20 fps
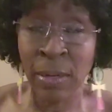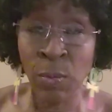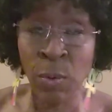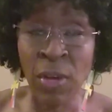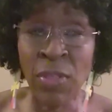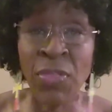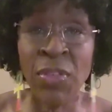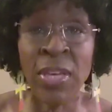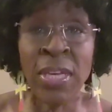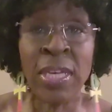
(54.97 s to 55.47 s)

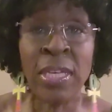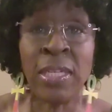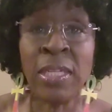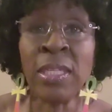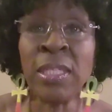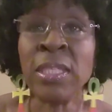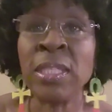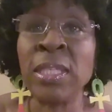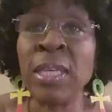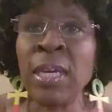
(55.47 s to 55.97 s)
one thing he
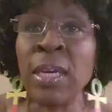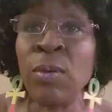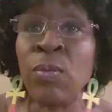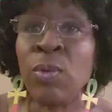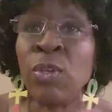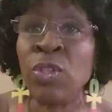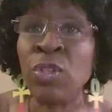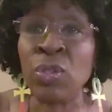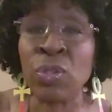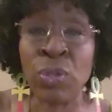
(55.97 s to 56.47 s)
did say,
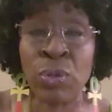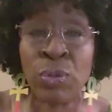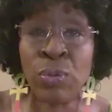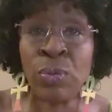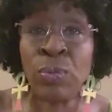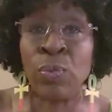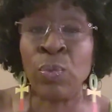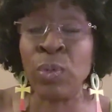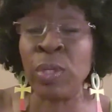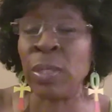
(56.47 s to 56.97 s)
which is,
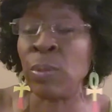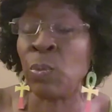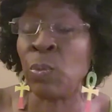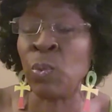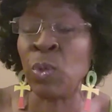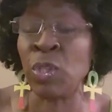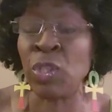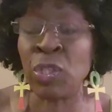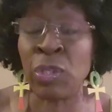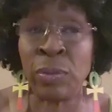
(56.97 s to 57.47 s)

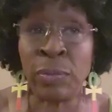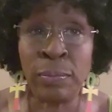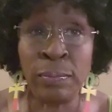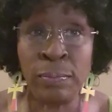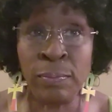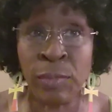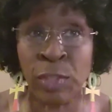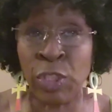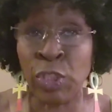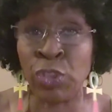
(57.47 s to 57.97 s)
which
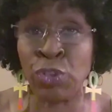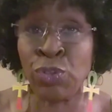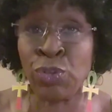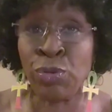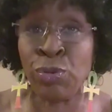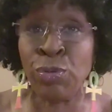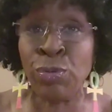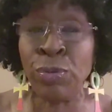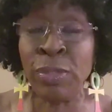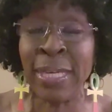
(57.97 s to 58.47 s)
is
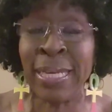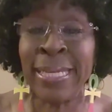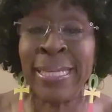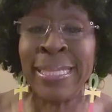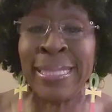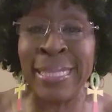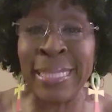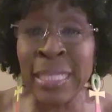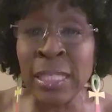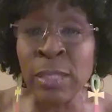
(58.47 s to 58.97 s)
true,
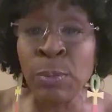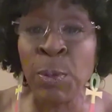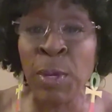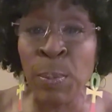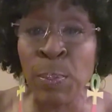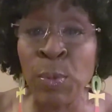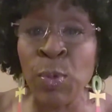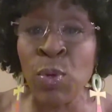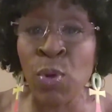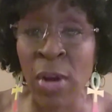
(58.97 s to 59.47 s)
these
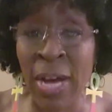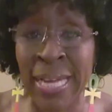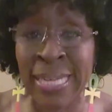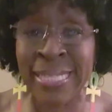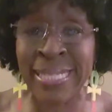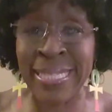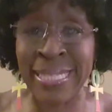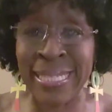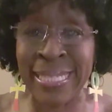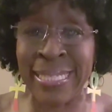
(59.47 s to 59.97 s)
people know how to
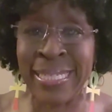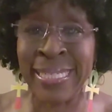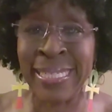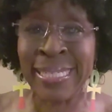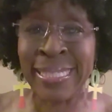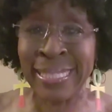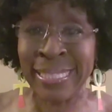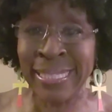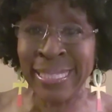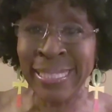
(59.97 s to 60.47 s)
sing.
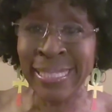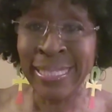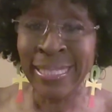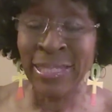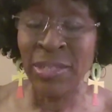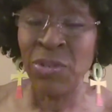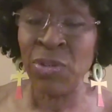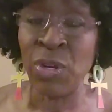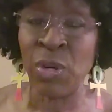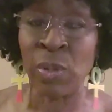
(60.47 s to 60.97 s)

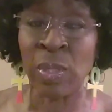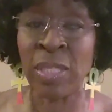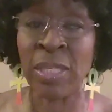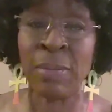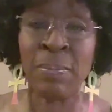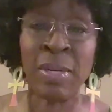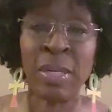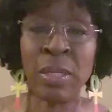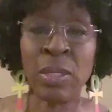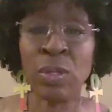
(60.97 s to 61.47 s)
You know,
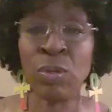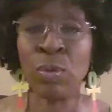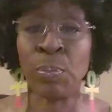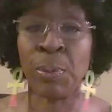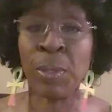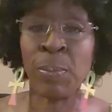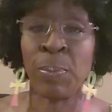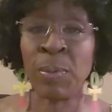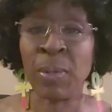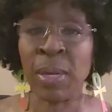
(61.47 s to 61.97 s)
some of the new
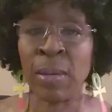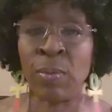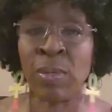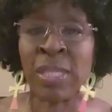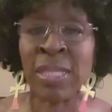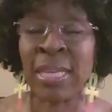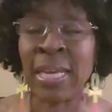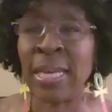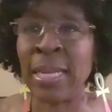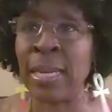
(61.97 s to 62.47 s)
people, they were
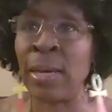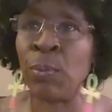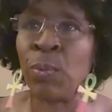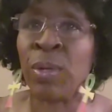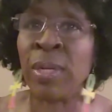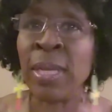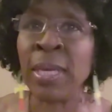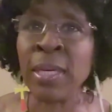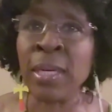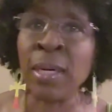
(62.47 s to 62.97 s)
saying that
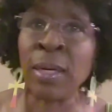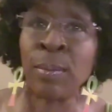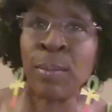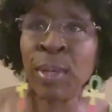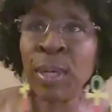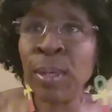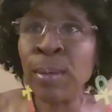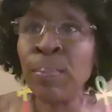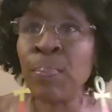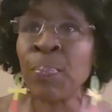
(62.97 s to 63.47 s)
when they come
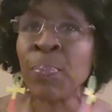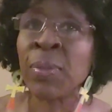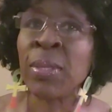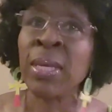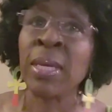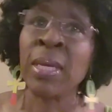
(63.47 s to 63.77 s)
up,